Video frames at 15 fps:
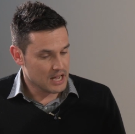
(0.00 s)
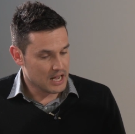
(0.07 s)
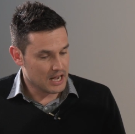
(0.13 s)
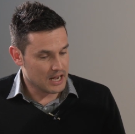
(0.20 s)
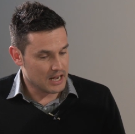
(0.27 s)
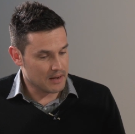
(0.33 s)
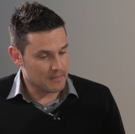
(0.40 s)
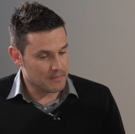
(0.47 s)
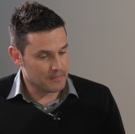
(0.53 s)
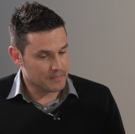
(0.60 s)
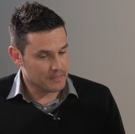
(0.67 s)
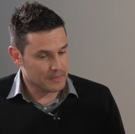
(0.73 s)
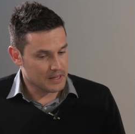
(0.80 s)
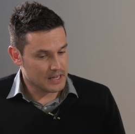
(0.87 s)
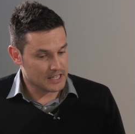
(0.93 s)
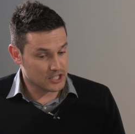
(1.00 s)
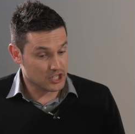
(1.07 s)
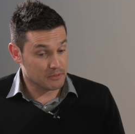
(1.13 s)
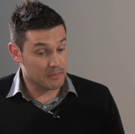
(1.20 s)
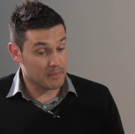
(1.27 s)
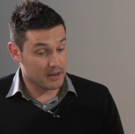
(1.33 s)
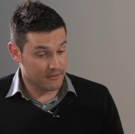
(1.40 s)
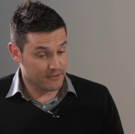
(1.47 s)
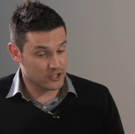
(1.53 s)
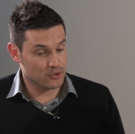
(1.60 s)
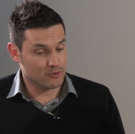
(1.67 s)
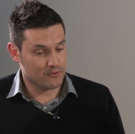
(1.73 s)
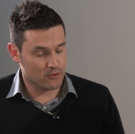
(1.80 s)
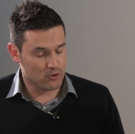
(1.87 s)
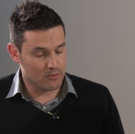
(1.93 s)
is going to be
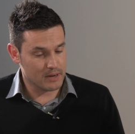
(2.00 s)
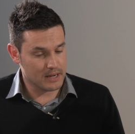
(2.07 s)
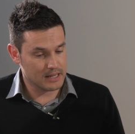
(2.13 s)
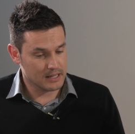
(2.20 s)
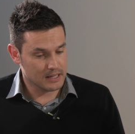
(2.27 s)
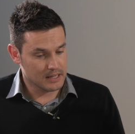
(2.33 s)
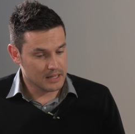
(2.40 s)
beneficial for me.